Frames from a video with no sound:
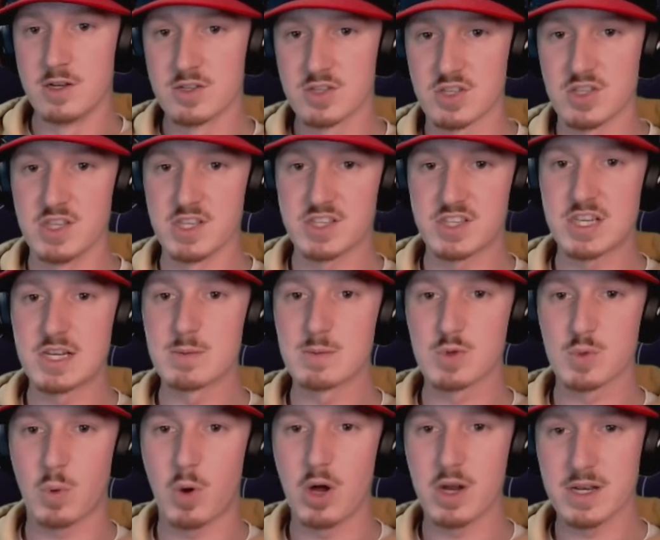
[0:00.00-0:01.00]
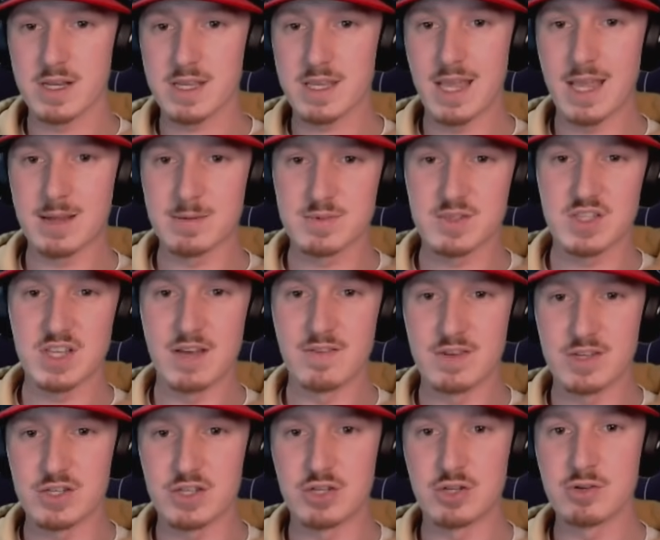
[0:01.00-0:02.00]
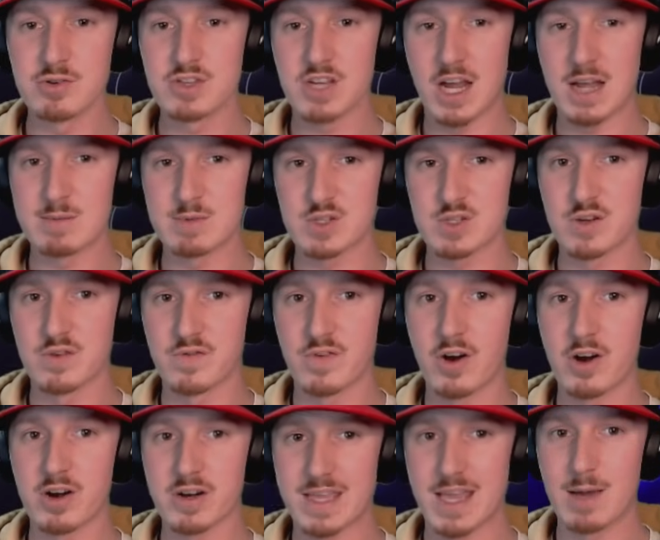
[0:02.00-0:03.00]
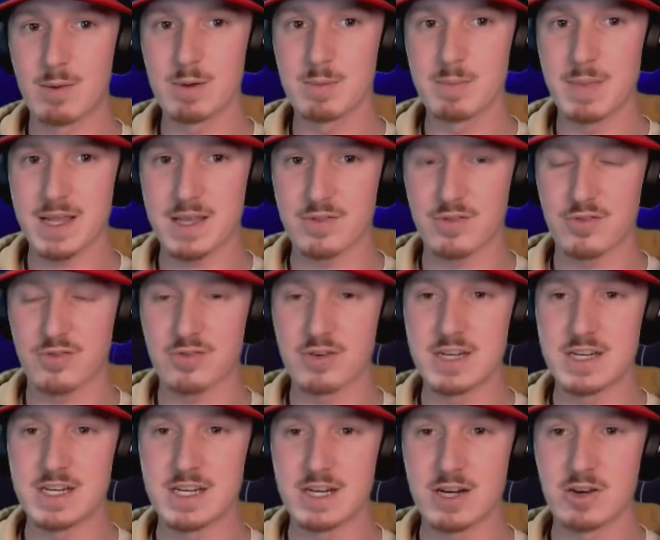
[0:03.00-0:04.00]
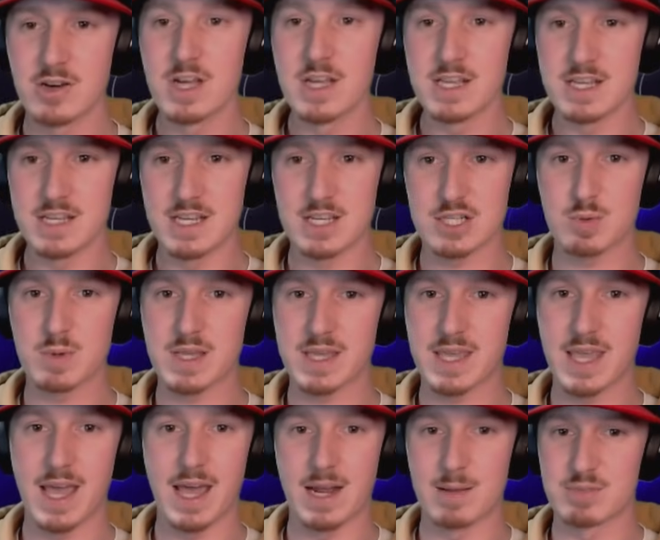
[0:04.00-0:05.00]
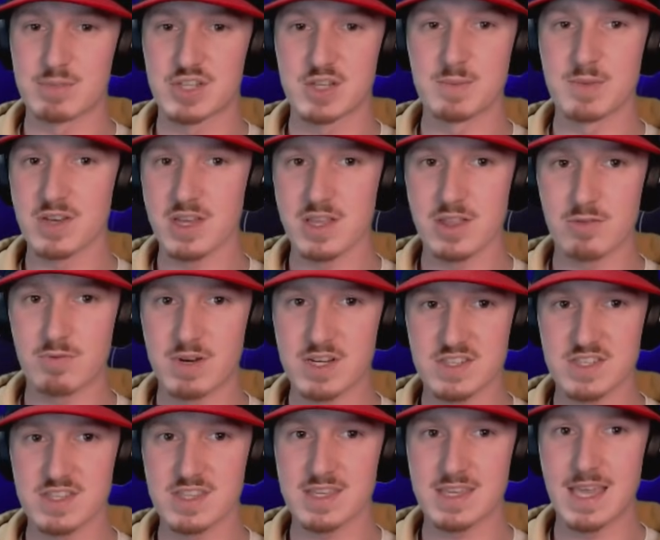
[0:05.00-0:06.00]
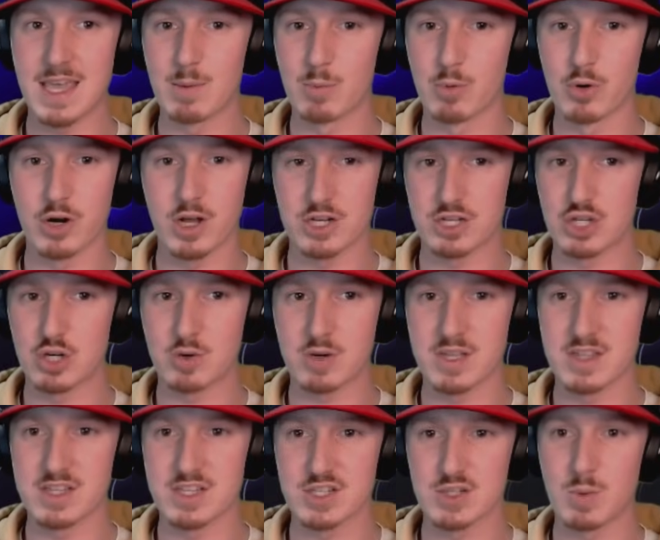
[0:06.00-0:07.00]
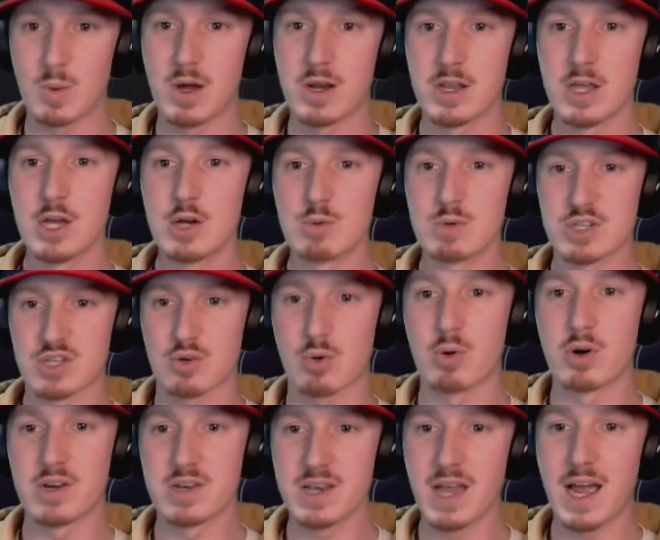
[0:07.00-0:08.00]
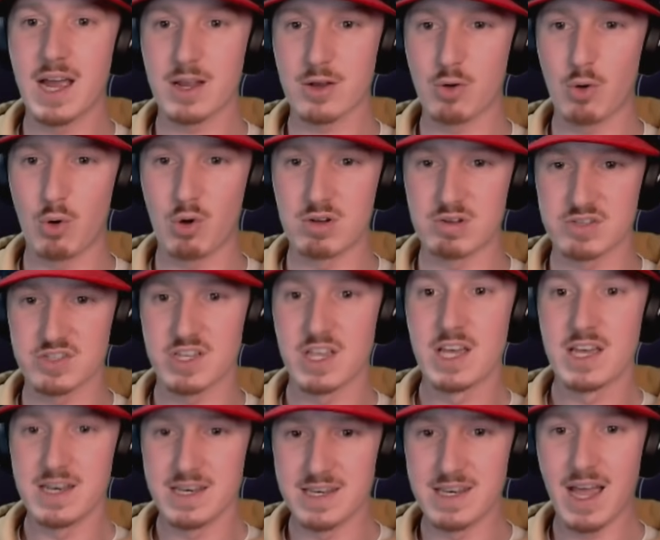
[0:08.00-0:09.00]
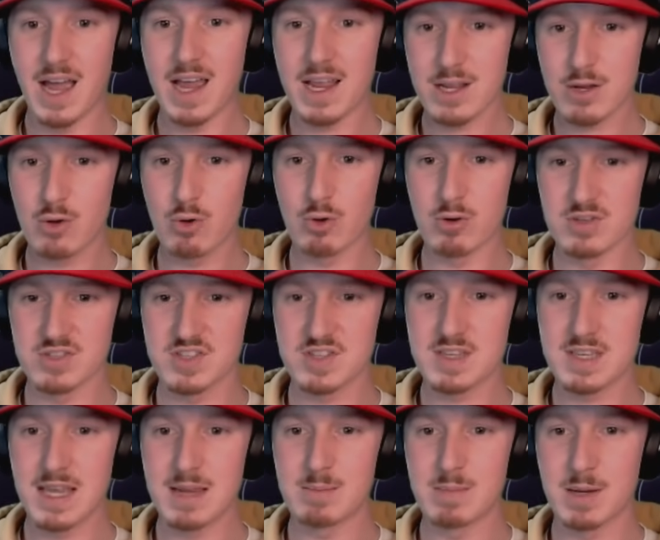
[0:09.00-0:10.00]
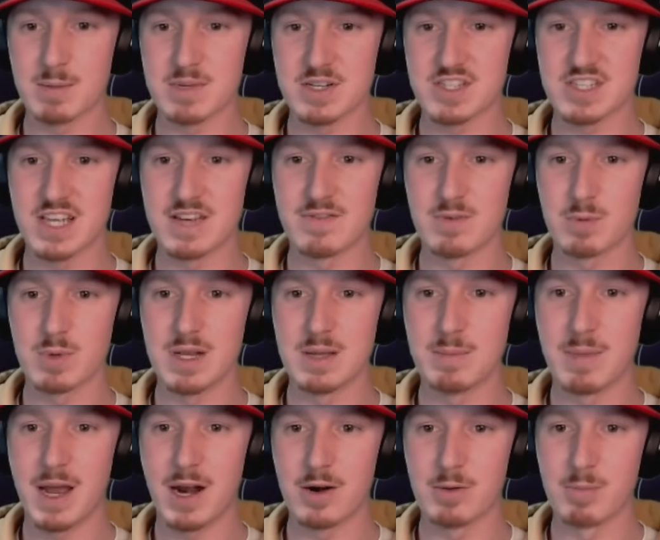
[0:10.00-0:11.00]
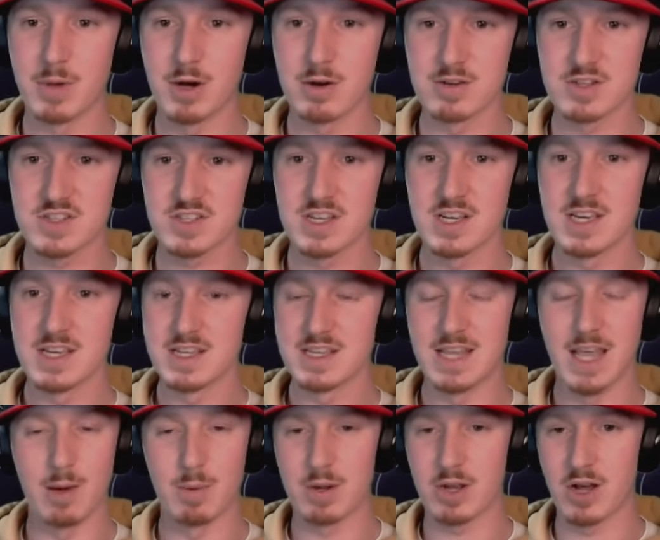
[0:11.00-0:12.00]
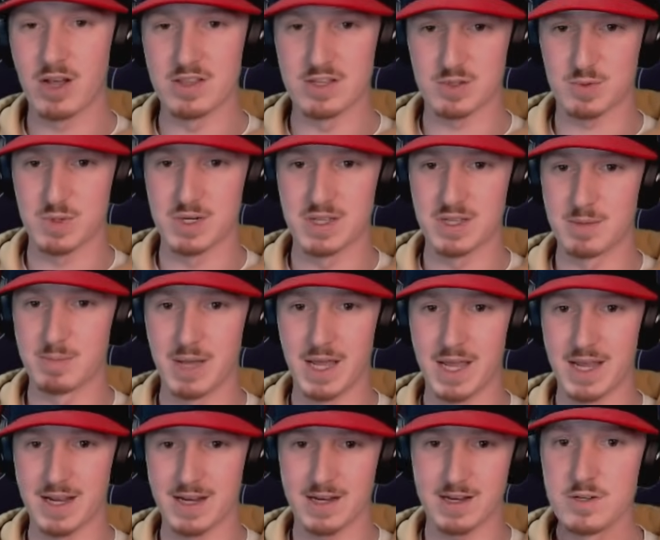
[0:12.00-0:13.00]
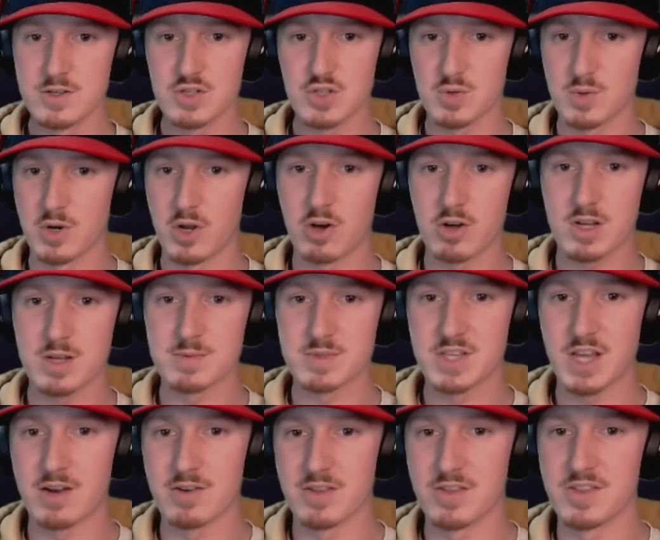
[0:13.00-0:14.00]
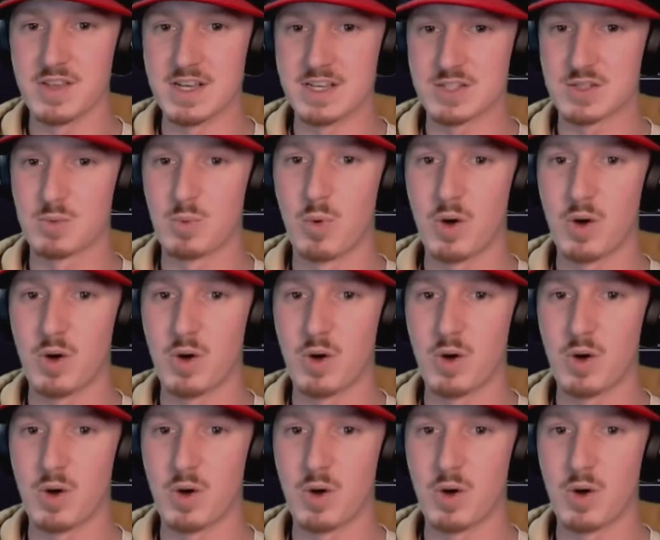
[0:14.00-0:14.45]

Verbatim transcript: So this team's won in game 7 two times so far. Can we make it 3 here? Yes, we can. I'm simulating the rest of the game. We're not choking this one. We scored 9 goals. 9 goals in game number 7 when it mattered most. Yeah, we got this one in the bag. So it all comes down to this.